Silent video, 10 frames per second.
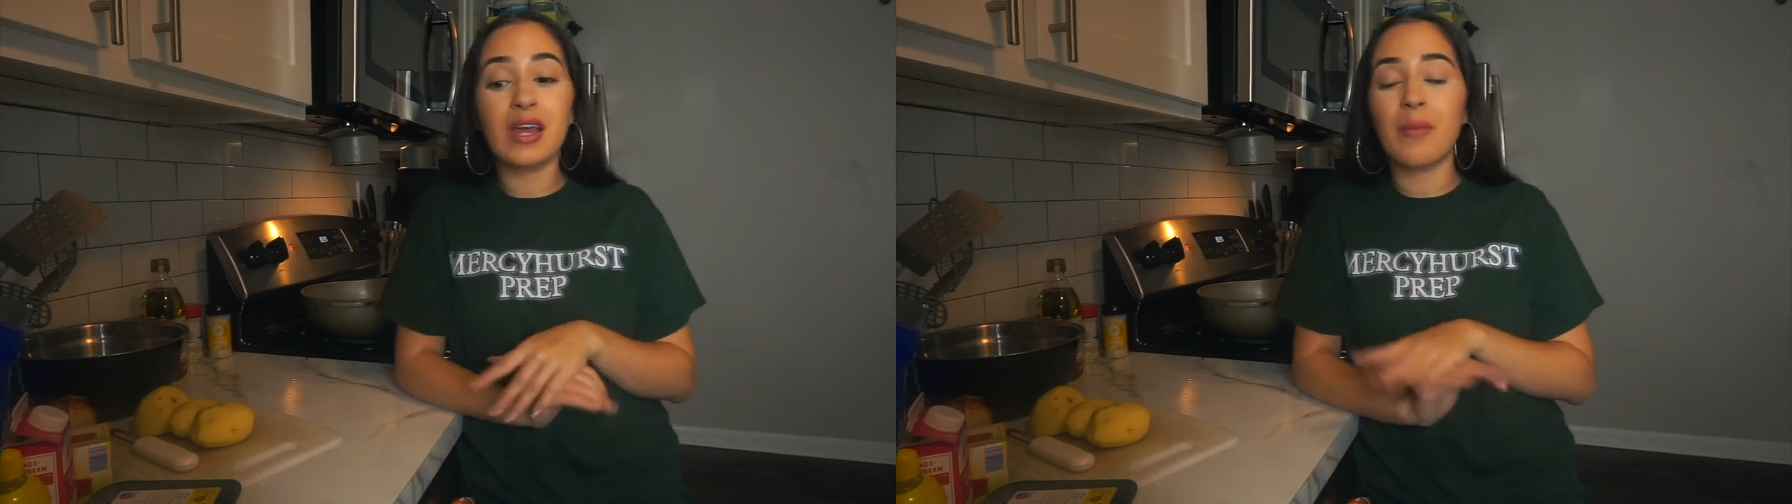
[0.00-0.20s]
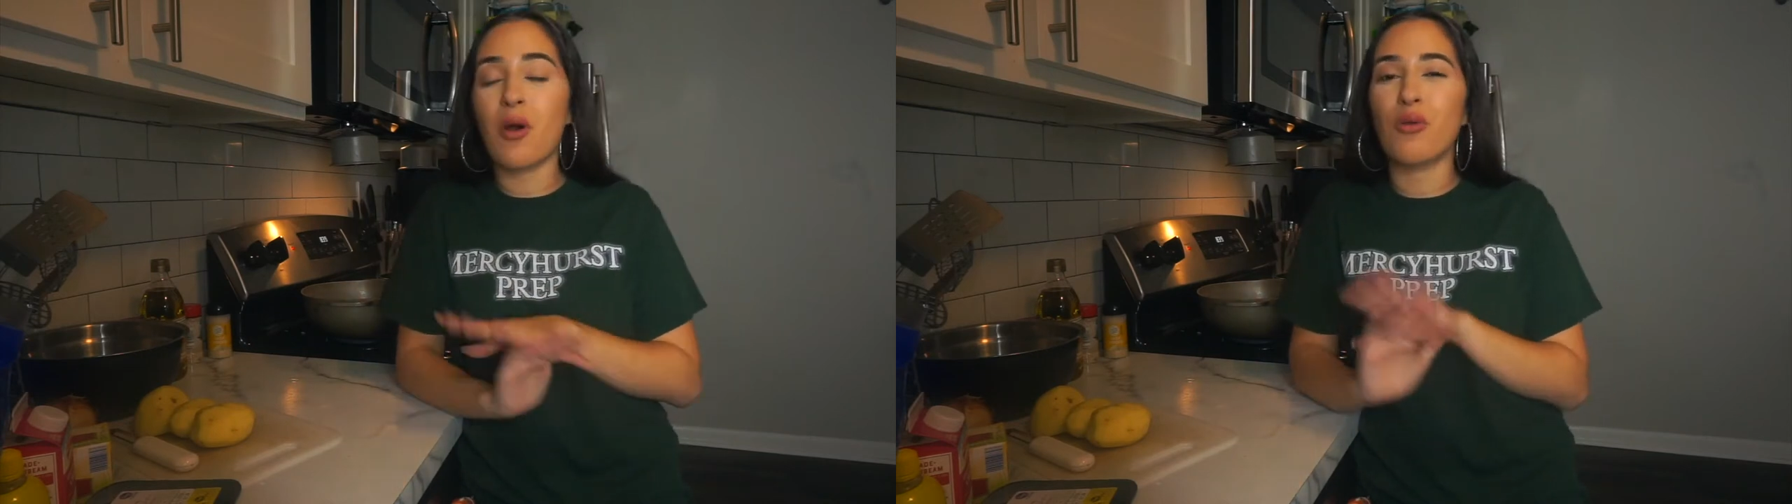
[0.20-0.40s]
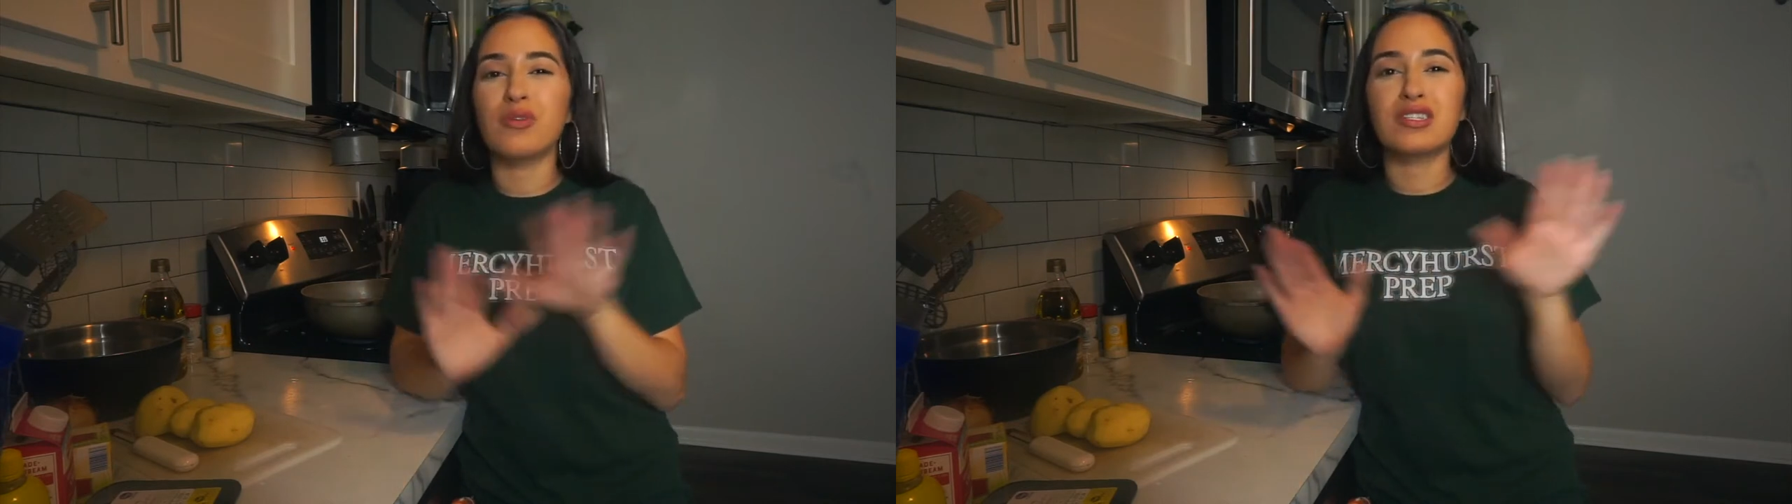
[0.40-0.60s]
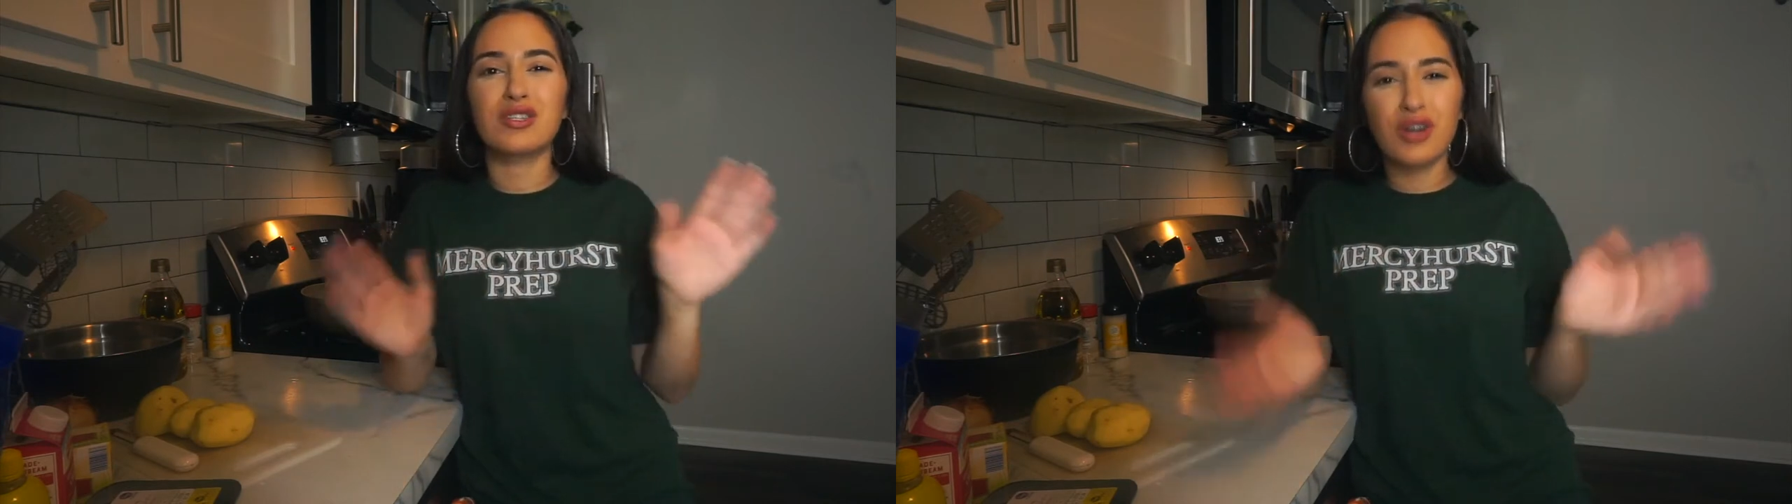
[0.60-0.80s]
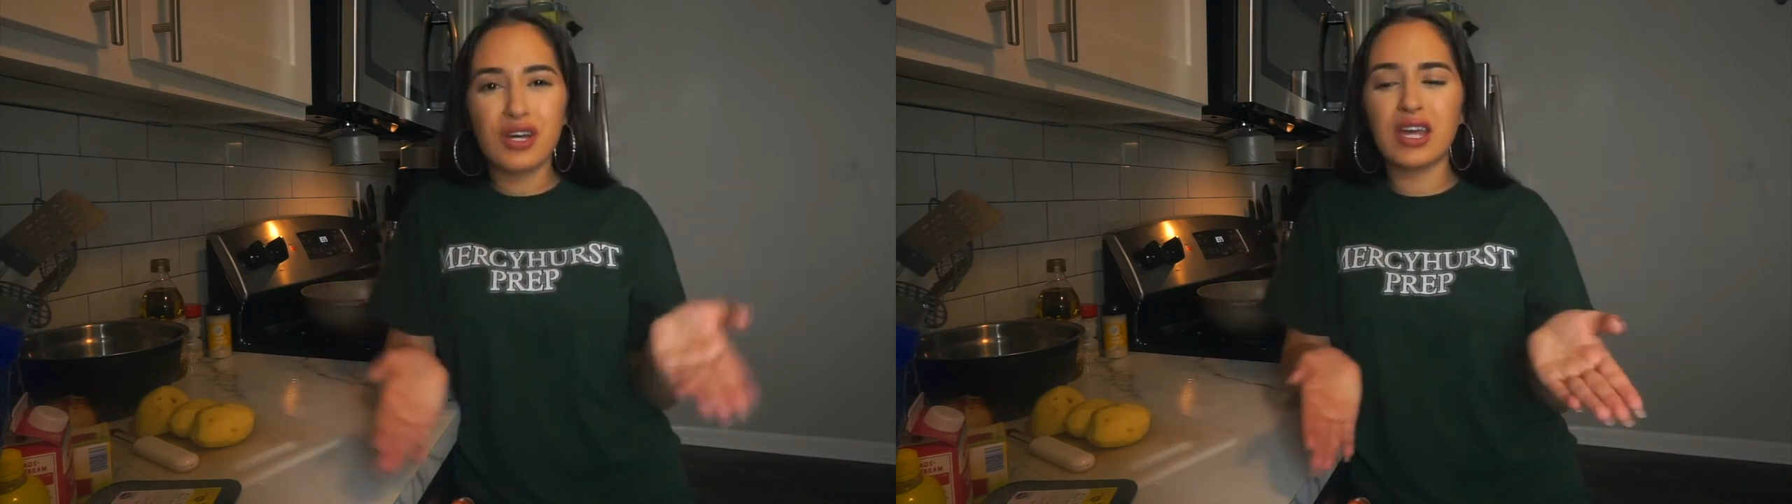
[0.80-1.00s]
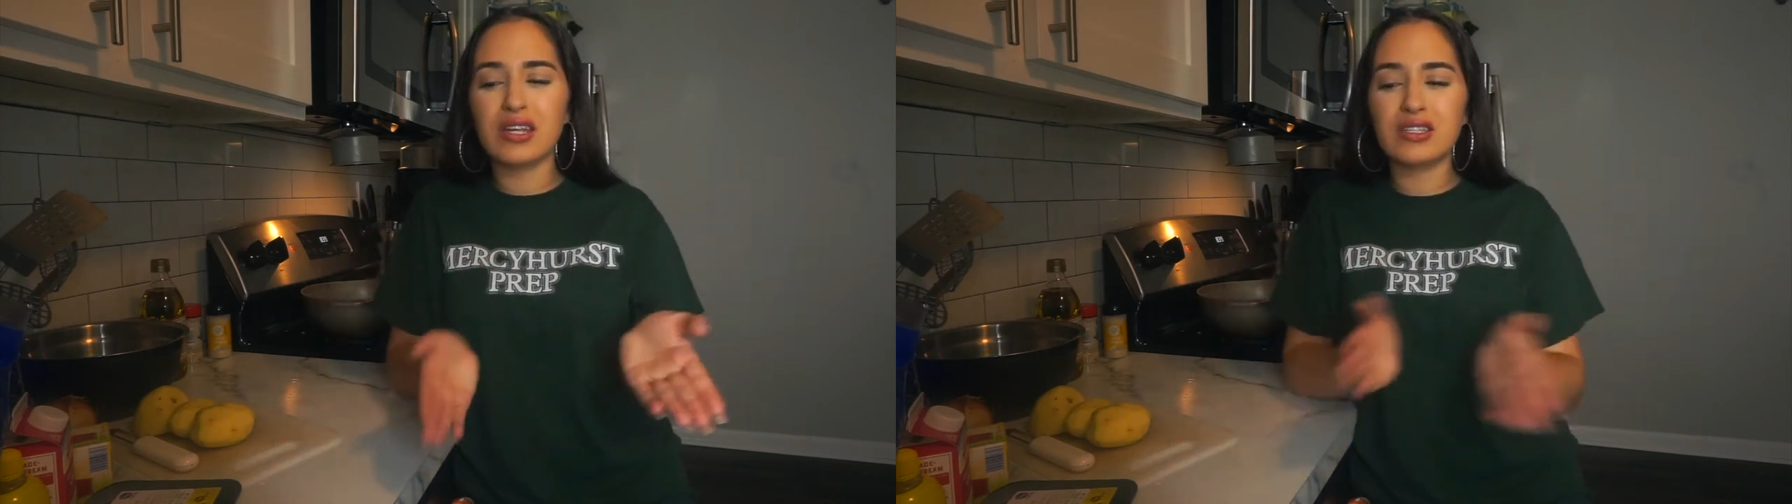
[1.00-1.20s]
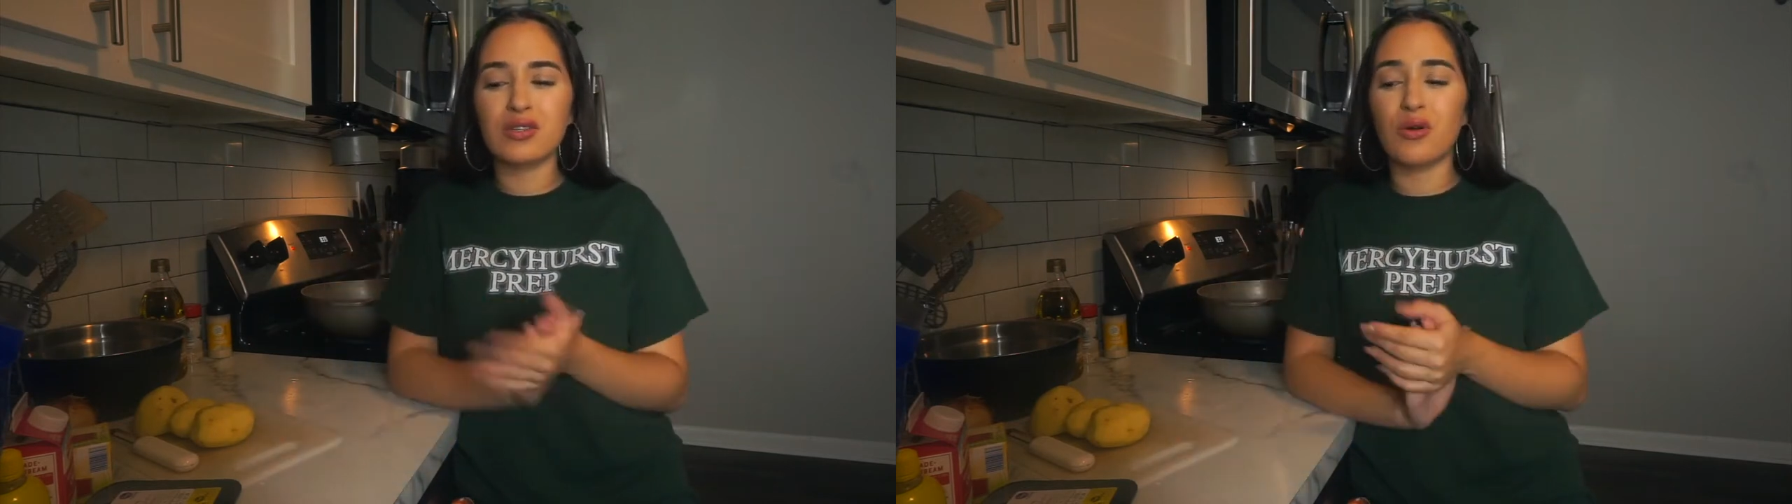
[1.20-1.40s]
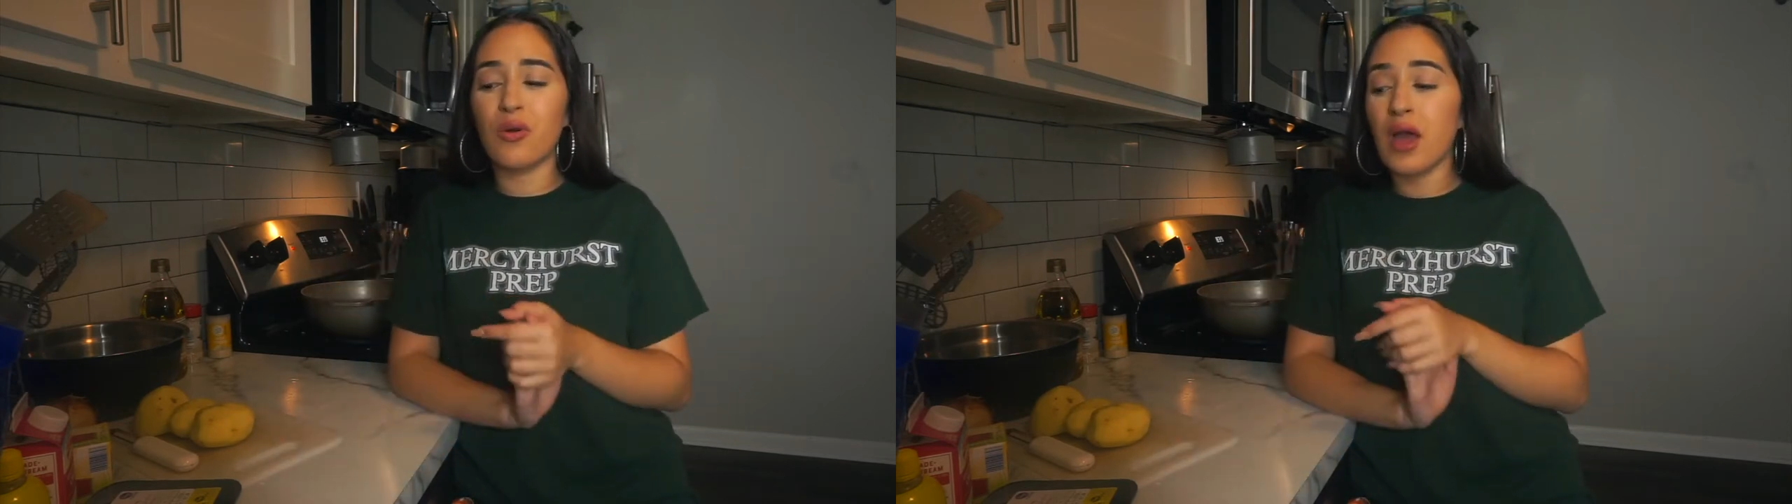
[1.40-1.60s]
I'm always cooking,
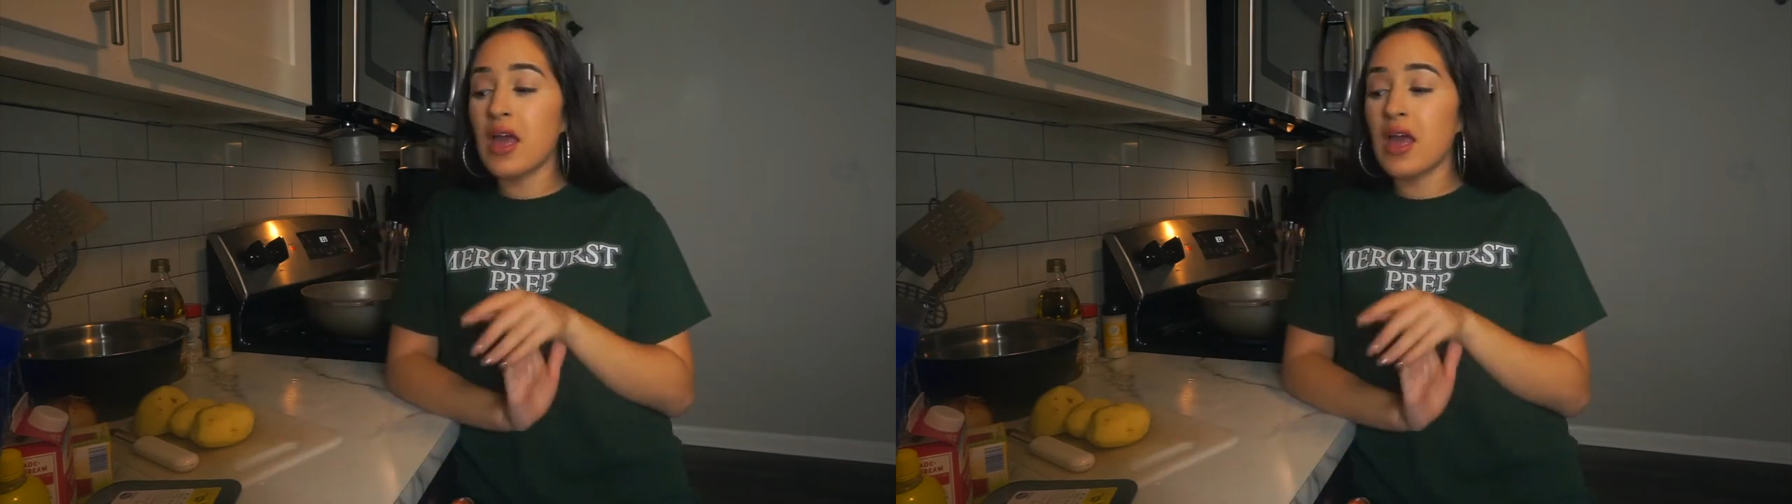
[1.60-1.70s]
so